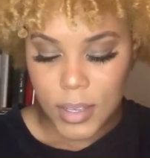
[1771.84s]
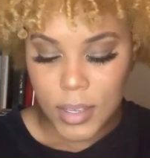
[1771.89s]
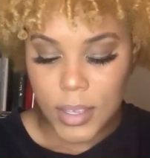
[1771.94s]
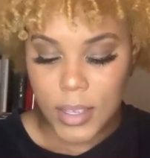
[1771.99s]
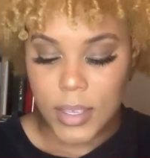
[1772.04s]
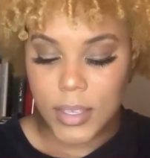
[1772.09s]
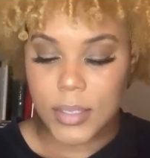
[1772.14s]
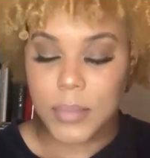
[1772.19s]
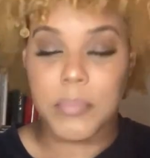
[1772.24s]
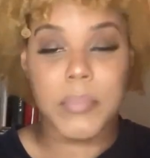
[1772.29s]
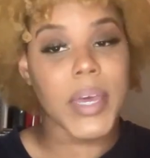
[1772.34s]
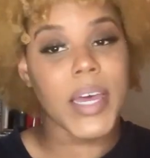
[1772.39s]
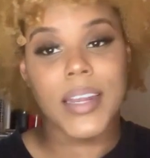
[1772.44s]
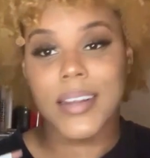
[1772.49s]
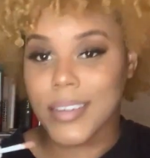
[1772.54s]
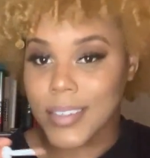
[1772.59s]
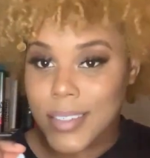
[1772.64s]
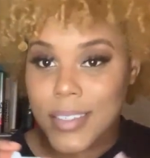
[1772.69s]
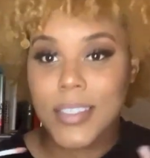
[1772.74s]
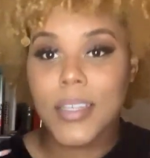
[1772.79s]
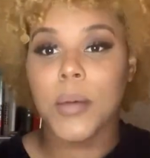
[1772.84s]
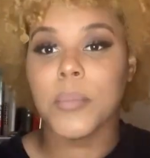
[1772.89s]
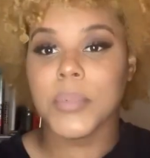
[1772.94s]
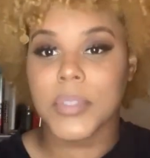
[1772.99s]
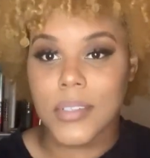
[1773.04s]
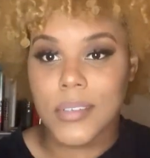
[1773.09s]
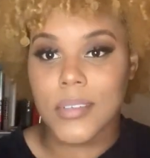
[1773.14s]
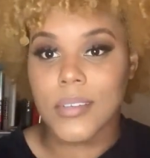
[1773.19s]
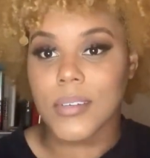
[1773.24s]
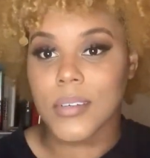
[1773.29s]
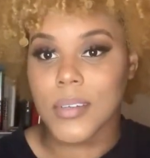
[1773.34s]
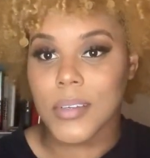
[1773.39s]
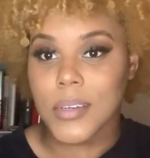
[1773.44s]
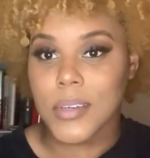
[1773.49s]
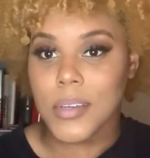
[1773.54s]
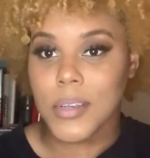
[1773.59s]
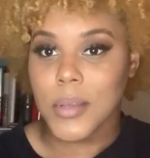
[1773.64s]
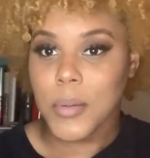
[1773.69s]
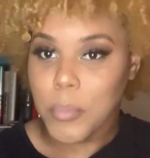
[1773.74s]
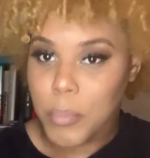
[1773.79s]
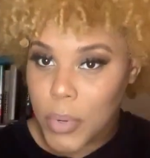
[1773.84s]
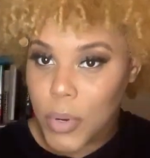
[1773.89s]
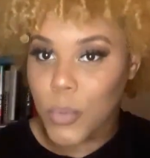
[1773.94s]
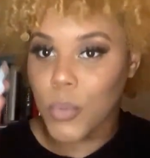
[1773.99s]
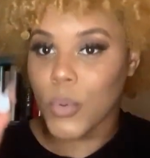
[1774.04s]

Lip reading: It's Mad something, but